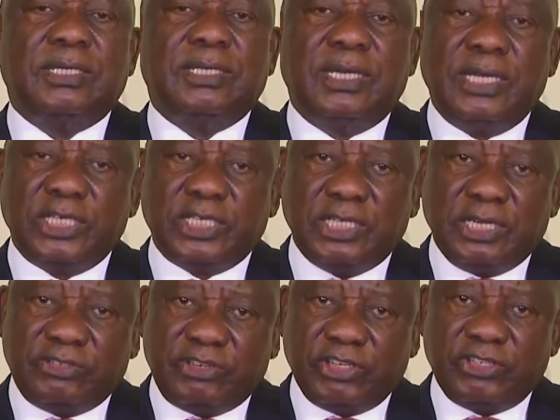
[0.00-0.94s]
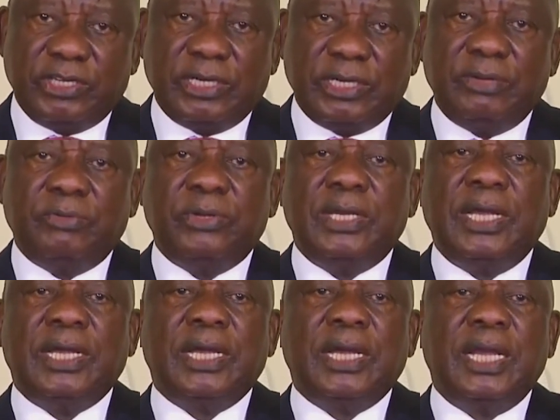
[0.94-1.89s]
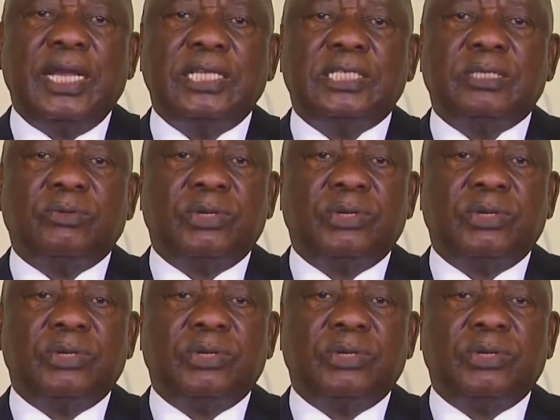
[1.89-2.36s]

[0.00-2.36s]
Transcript: the National Treasury will engage